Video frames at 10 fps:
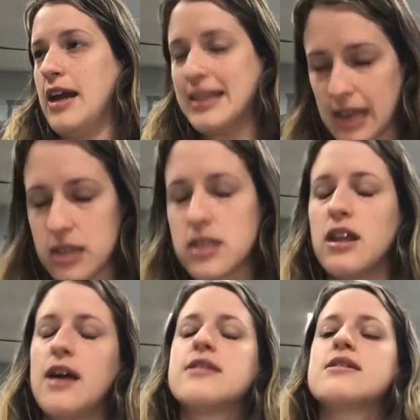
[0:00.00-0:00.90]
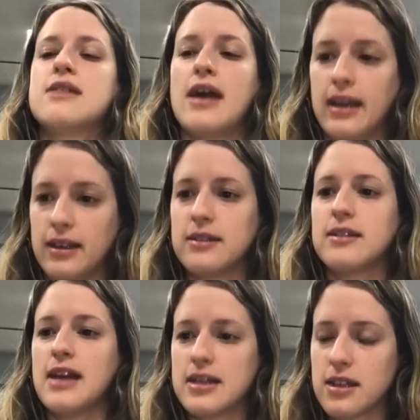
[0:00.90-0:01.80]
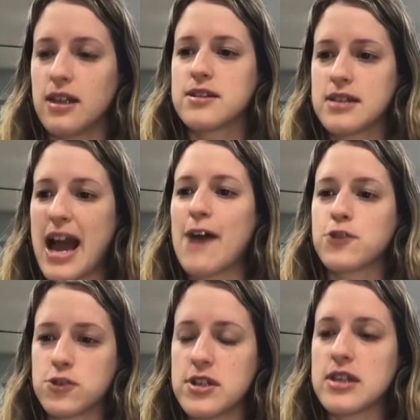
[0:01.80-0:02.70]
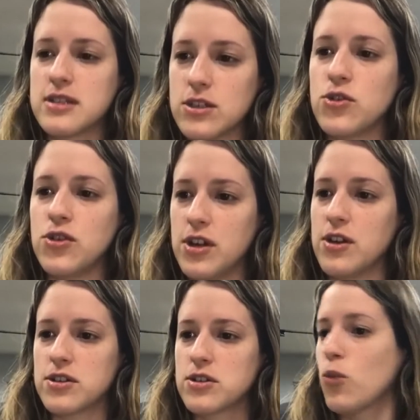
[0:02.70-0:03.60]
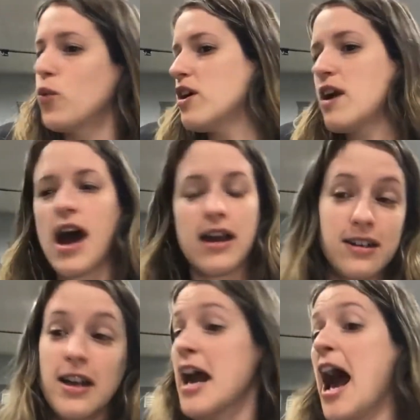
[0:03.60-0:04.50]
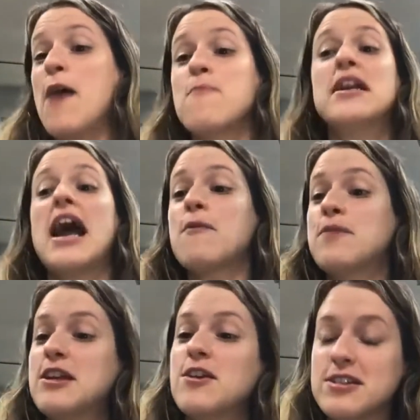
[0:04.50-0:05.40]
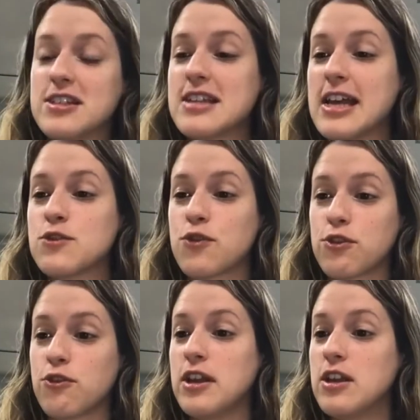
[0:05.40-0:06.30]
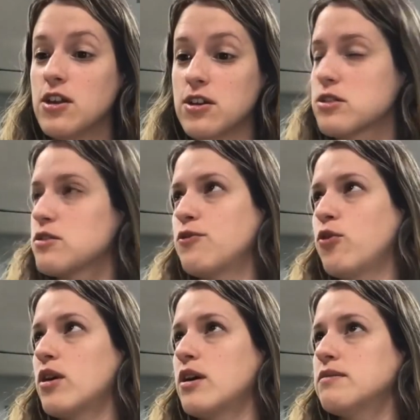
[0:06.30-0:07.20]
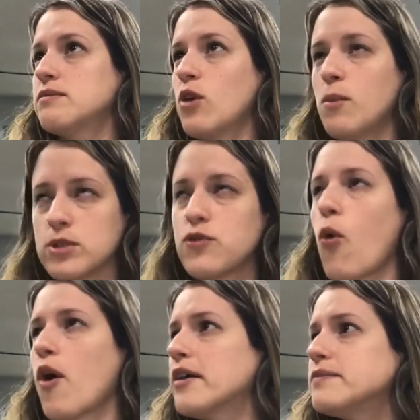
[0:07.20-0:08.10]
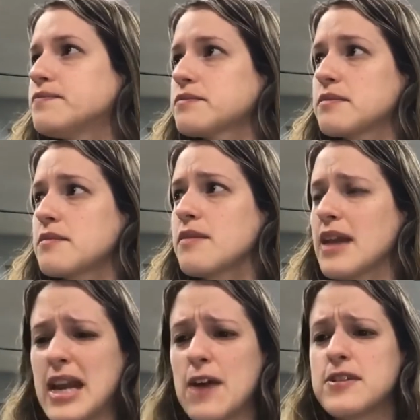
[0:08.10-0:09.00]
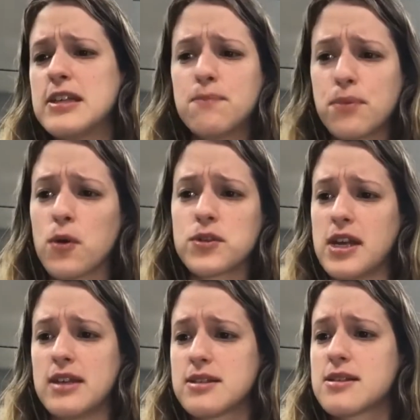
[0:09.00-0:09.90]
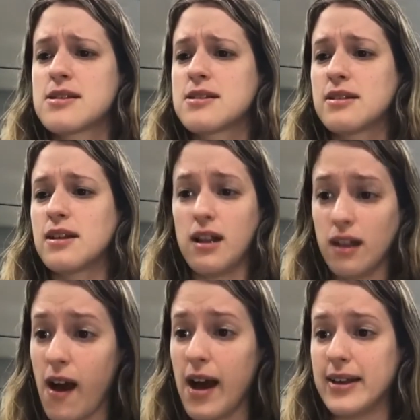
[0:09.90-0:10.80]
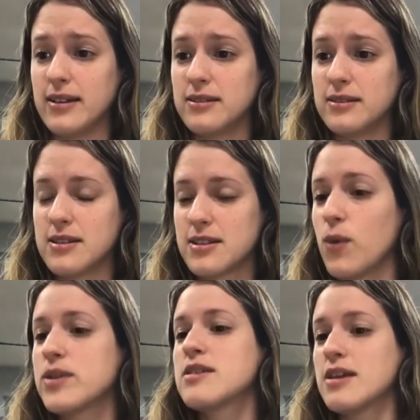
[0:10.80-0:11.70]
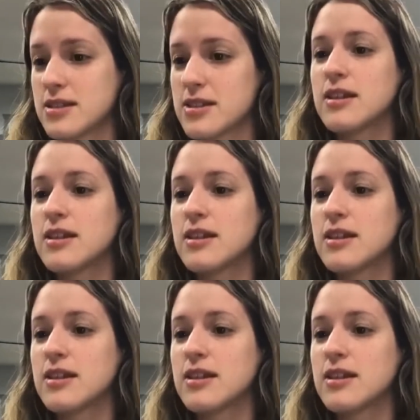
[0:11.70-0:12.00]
that's a lot to say. That's all to say after 62 years. We are not. I've been here in the States for 3 years, for almost 4. and I've seen protests a lot. So it's